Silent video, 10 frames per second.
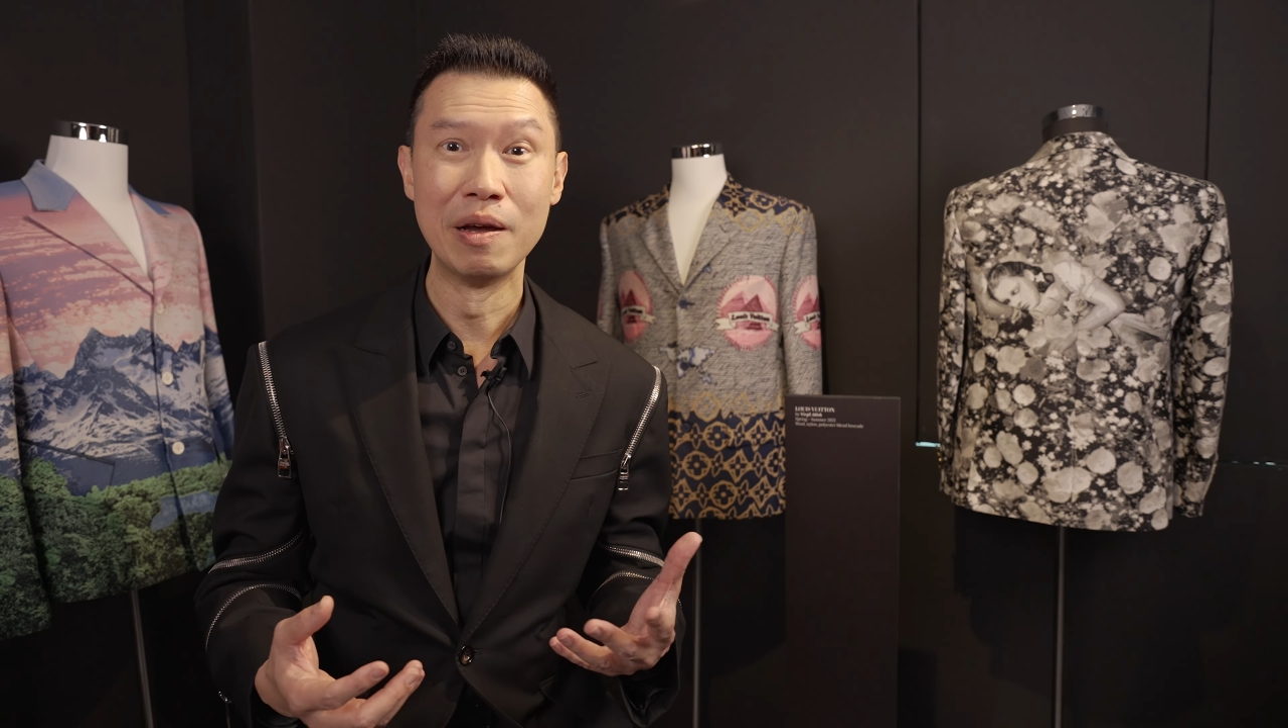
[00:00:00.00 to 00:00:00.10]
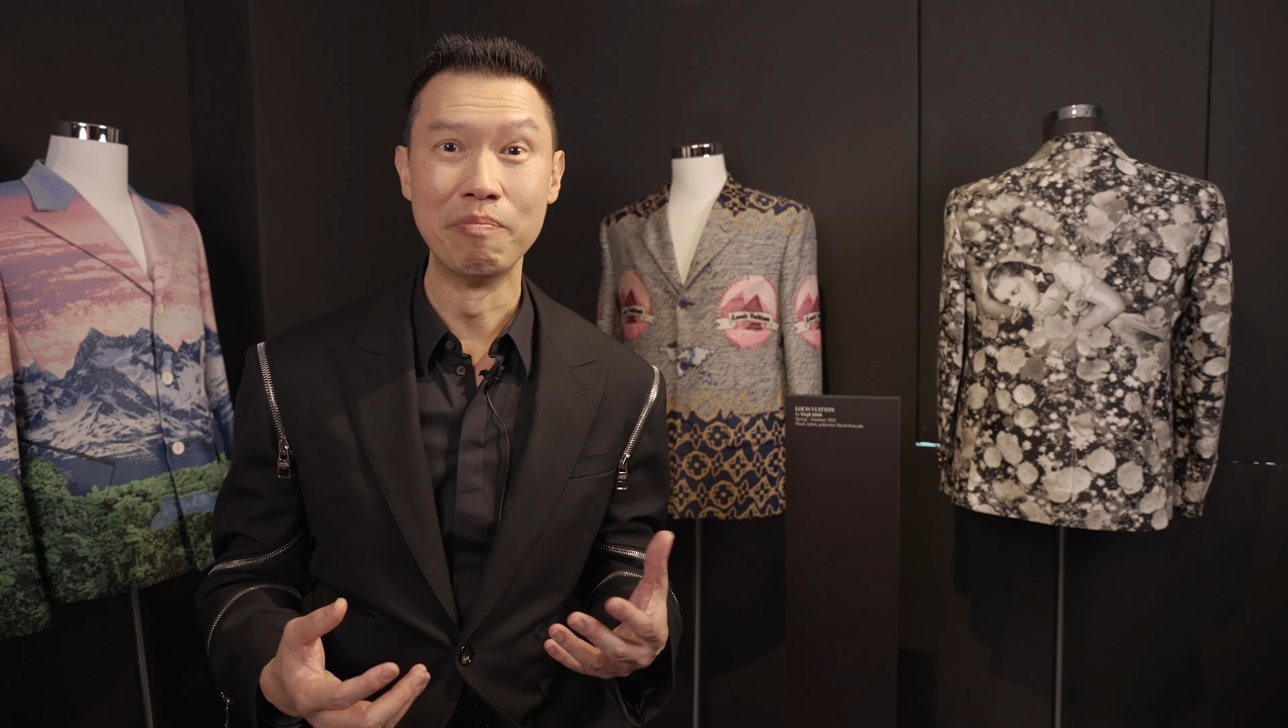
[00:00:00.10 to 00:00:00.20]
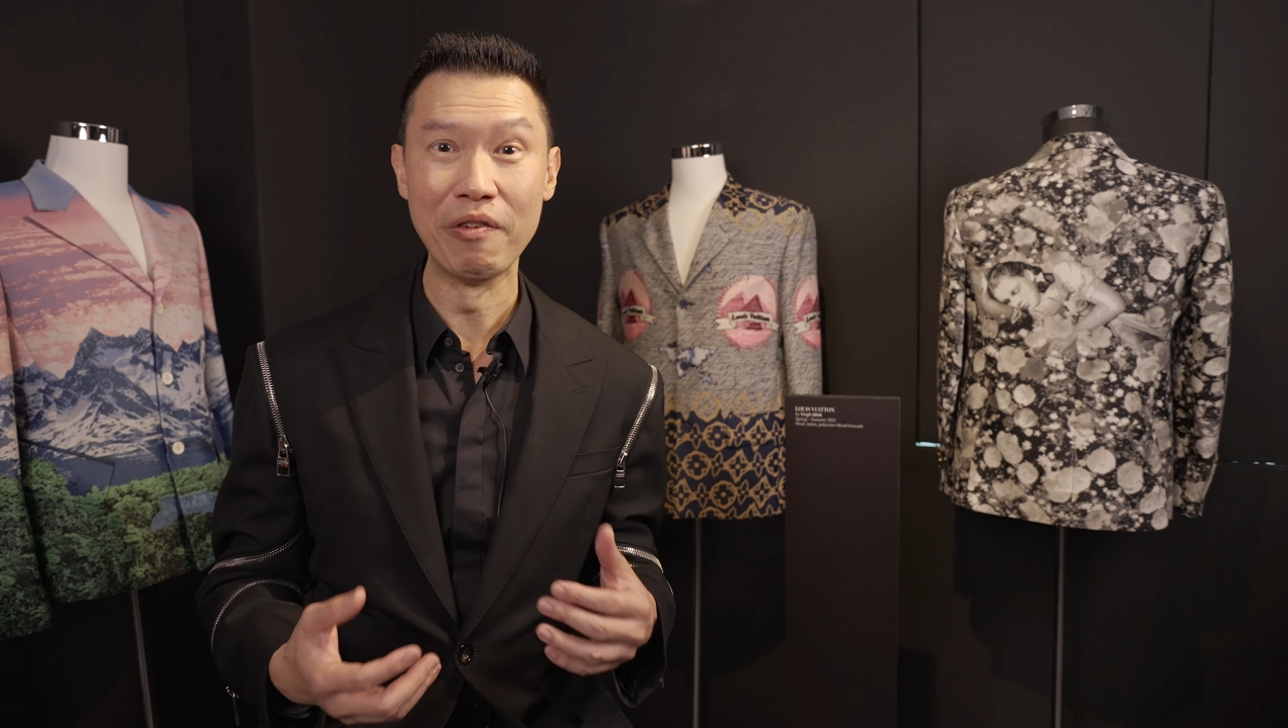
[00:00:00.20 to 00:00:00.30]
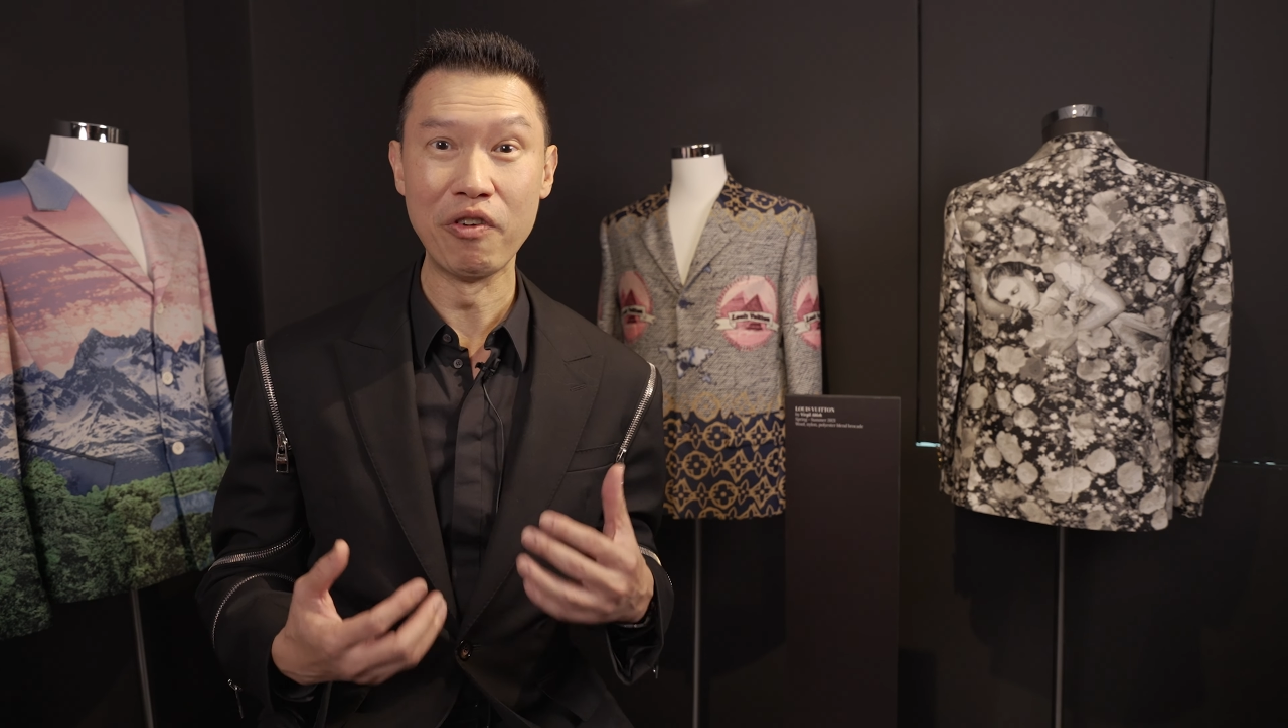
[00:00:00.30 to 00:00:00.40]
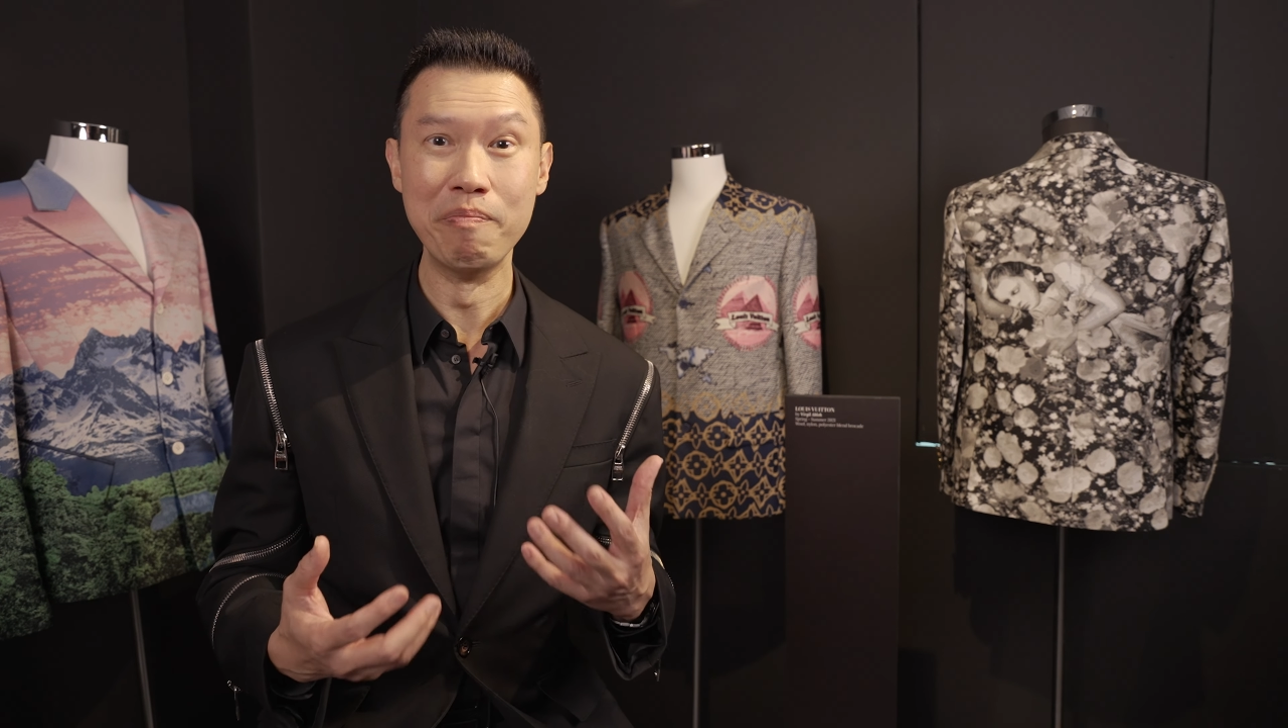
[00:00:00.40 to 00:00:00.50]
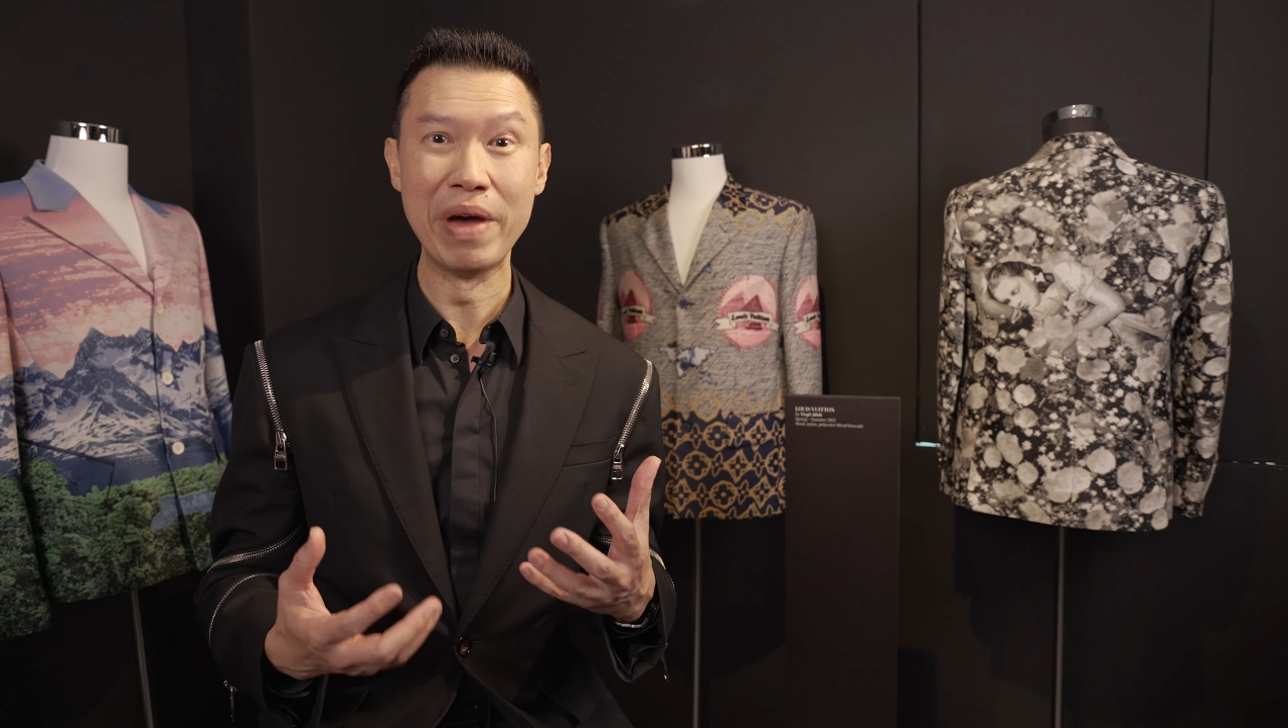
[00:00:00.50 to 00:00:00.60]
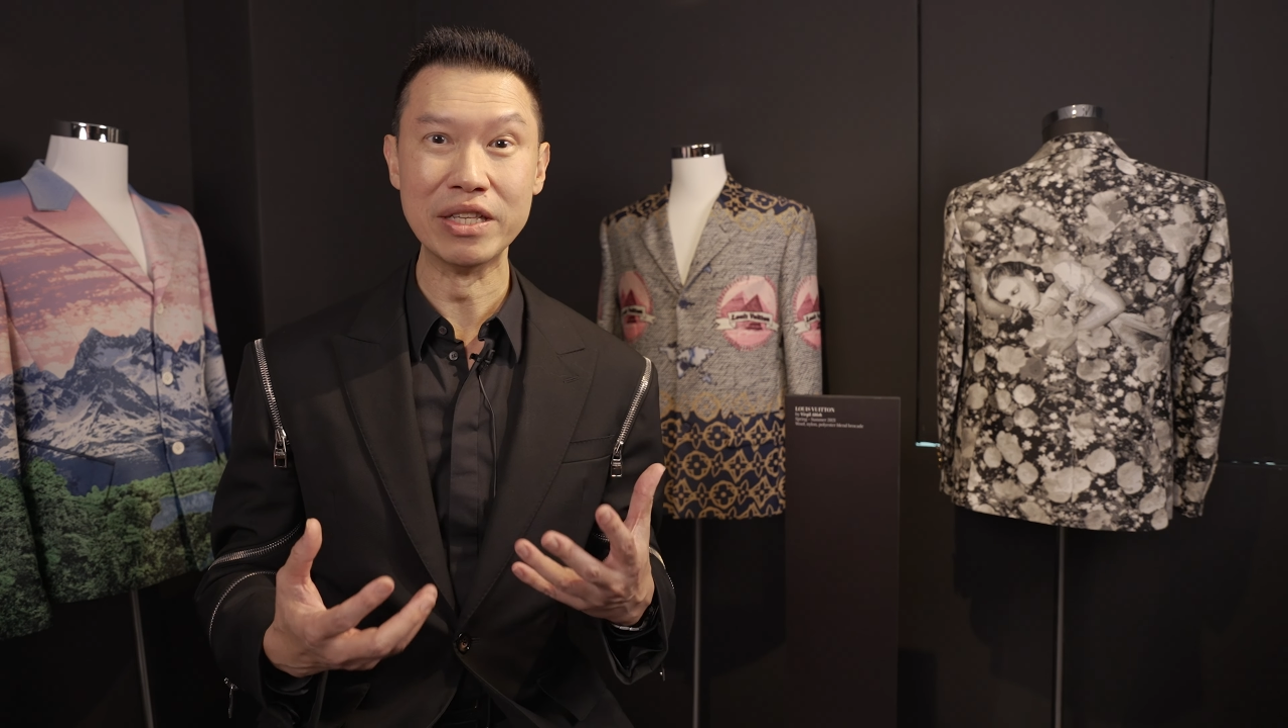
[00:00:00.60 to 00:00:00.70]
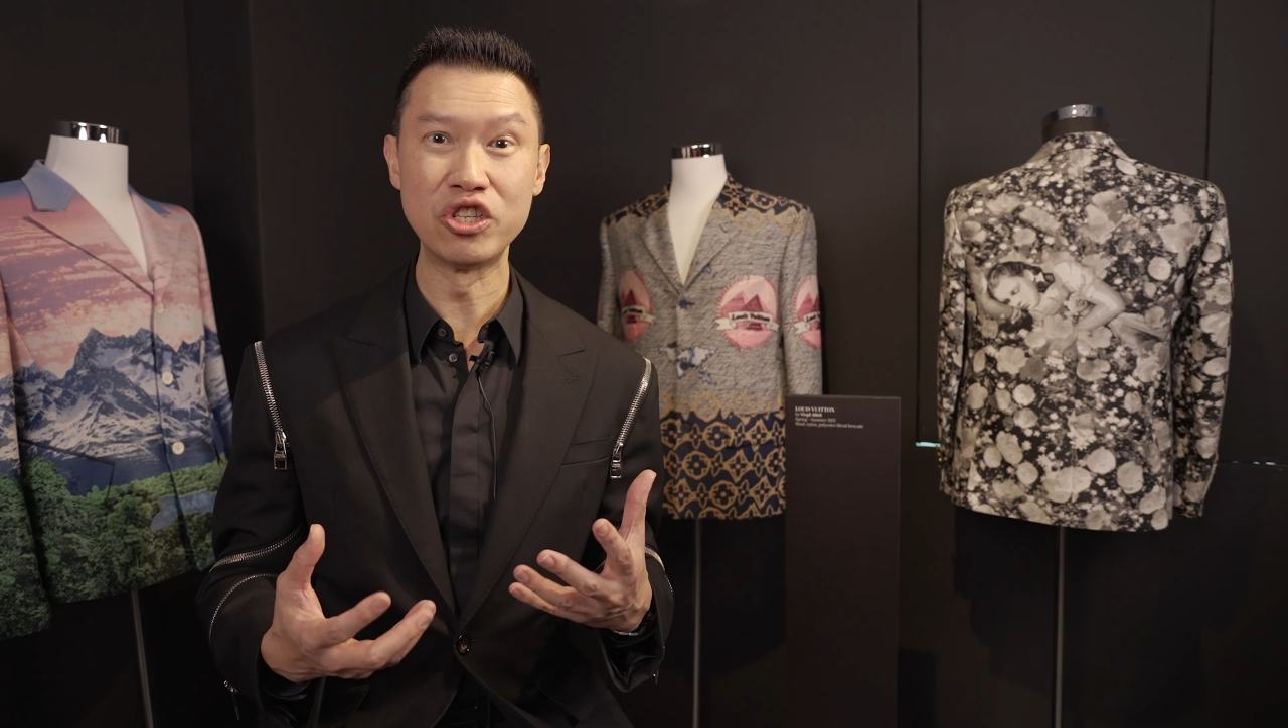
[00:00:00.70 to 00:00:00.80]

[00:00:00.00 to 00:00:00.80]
But for men's